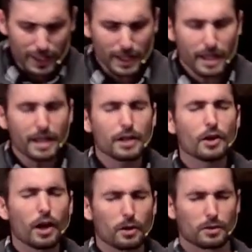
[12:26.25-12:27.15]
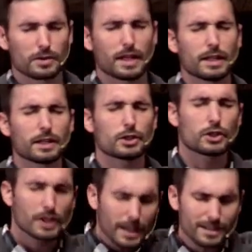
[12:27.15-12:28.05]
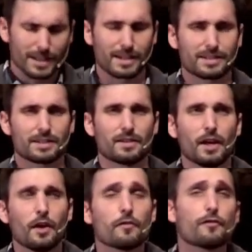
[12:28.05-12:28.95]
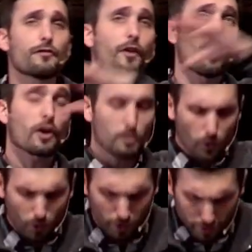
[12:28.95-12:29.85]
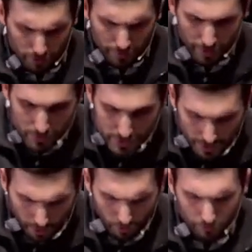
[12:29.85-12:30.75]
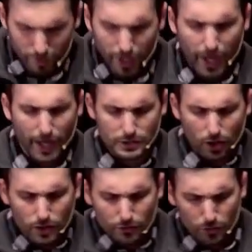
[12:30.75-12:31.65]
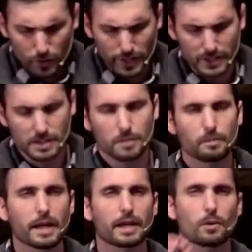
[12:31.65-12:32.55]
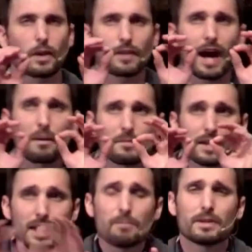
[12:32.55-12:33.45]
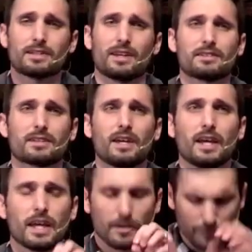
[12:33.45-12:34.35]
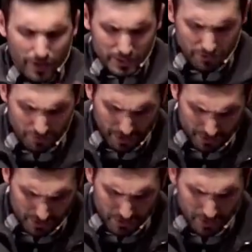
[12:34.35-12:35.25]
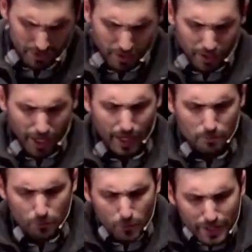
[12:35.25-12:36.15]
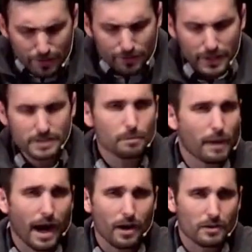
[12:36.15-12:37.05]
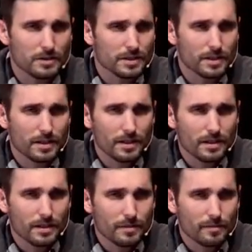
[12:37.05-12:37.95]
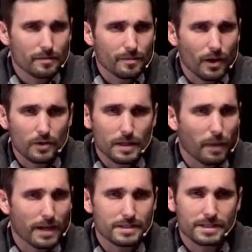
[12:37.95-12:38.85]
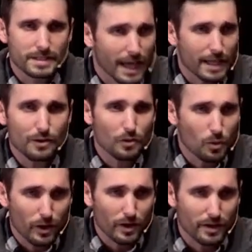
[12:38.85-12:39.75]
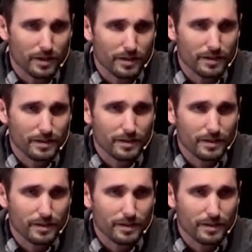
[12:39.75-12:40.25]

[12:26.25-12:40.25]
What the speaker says: He knows that Jesus, far more than himself, has all authority to speak with omnipotent effectiveness and bring things about only by saying the word.